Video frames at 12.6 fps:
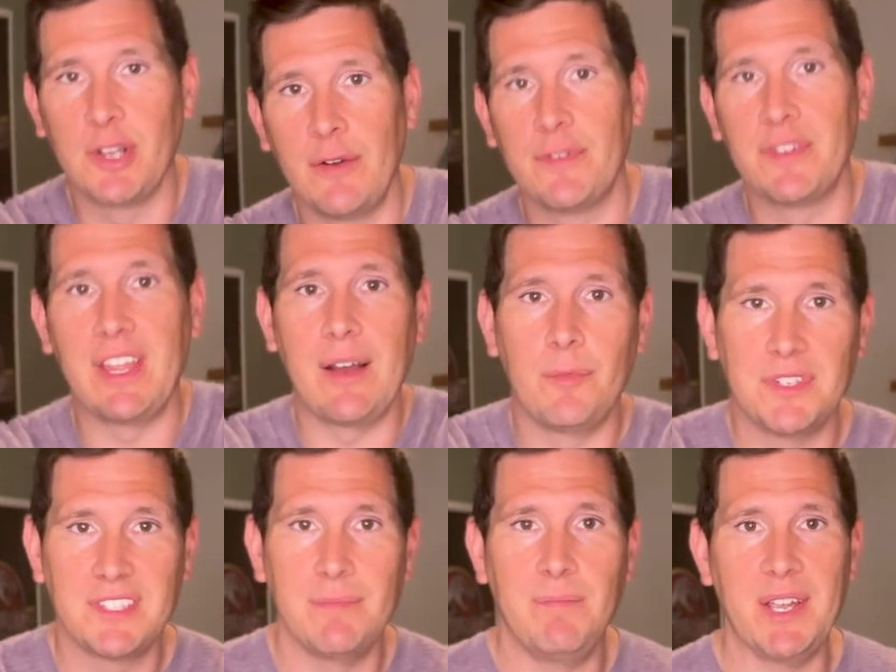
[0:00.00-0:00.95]
over them with
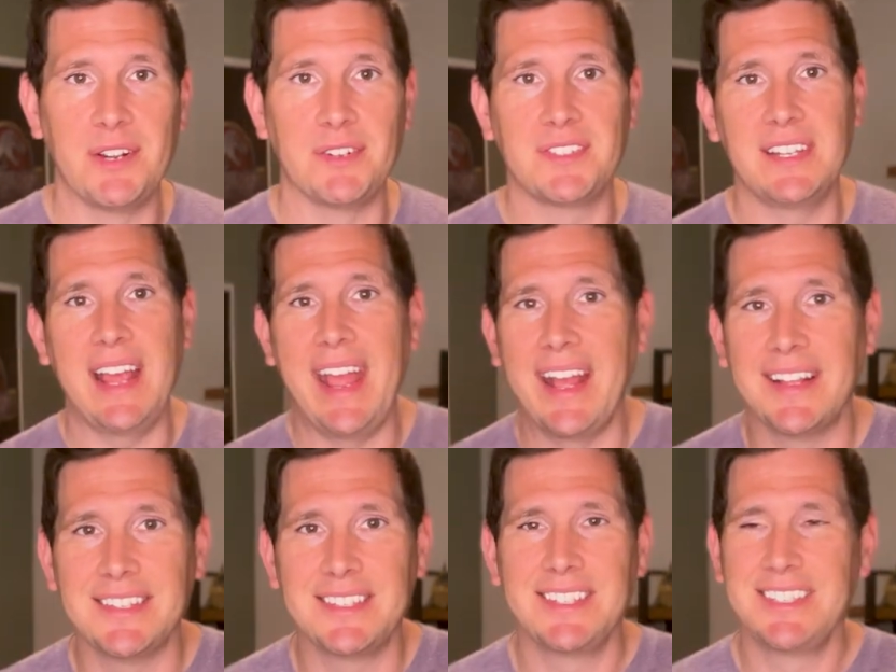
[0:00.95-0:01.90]
some beers in
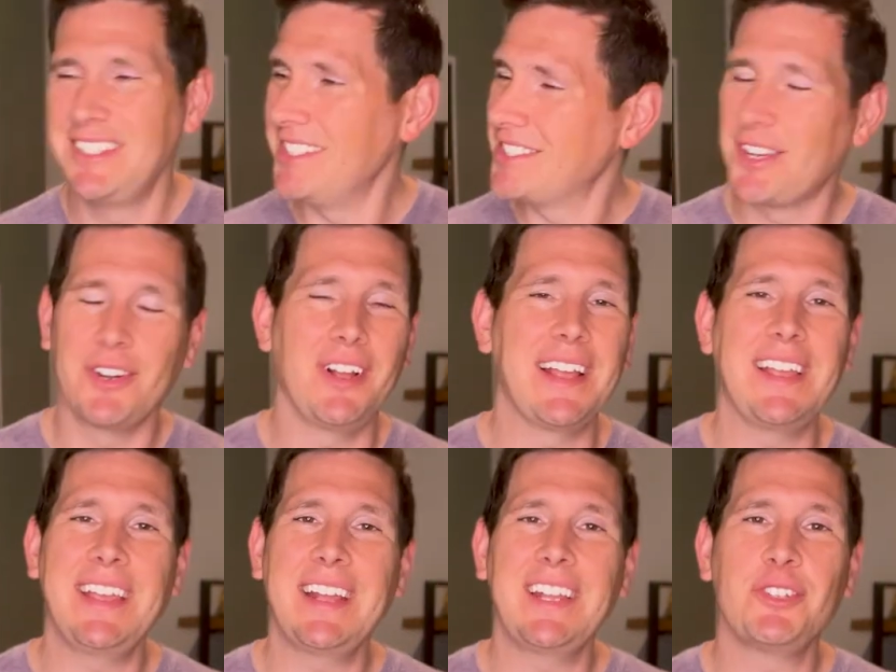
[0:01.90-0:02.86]
hands. She's a girl I
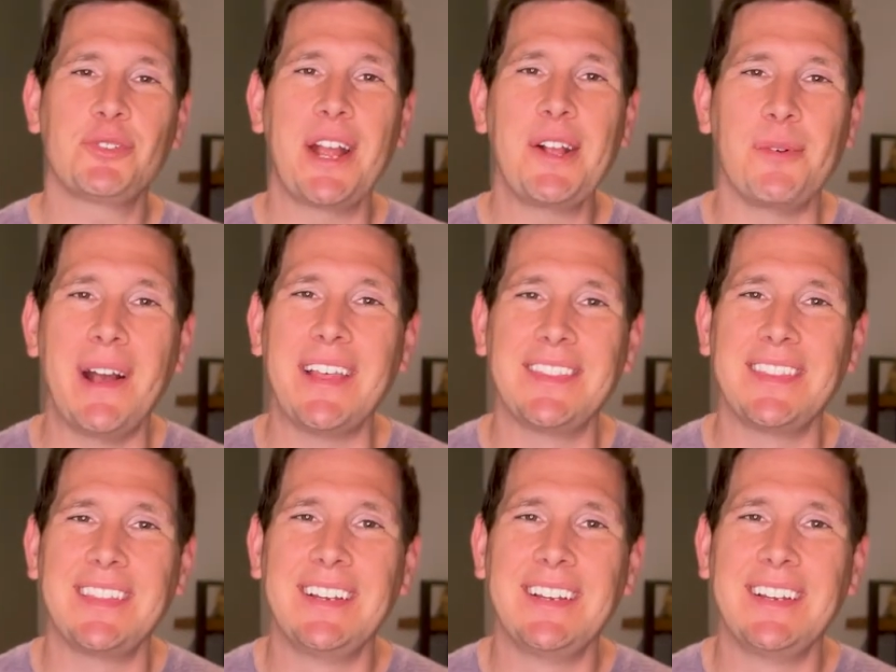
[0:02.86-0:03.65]
can get a drink with.